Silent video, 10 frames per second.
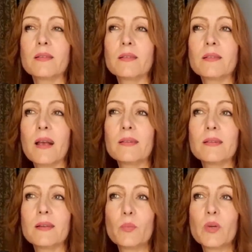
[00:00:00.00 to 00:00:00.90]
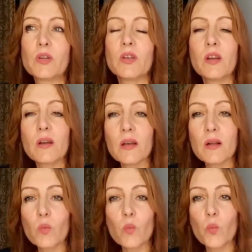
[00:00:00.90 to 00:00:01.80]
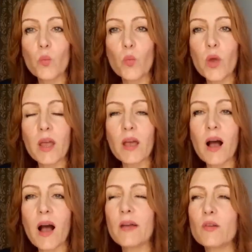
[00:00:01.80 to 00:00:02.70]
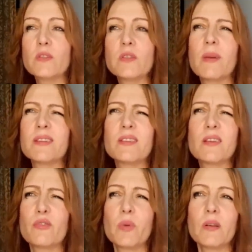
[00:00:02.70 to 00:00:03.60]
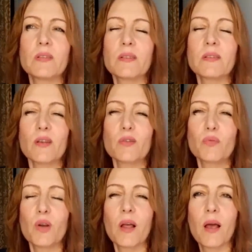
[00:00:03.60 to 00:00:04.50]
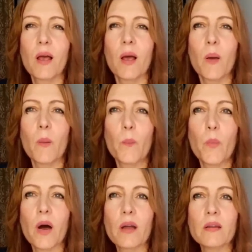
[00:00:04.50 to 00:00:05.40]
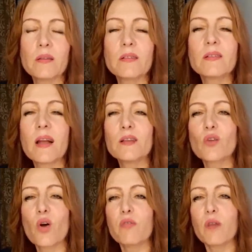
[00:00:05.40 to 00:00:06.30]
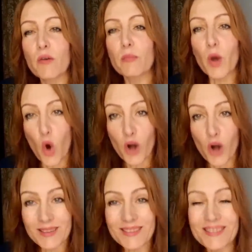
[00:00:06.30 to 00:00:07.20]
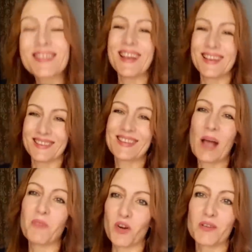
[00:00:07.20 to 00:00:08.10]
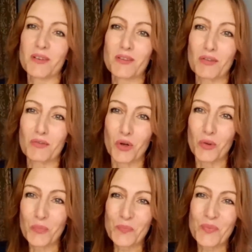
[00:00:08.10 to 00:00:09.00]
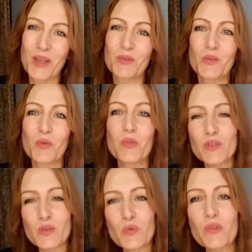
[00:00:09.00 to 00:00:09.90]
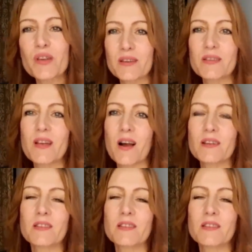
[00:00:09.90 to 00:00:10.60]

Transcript: Success in a material way, I don't see myself being successful, but in the sense of love by audience, yes, I'm very successful. So these two things are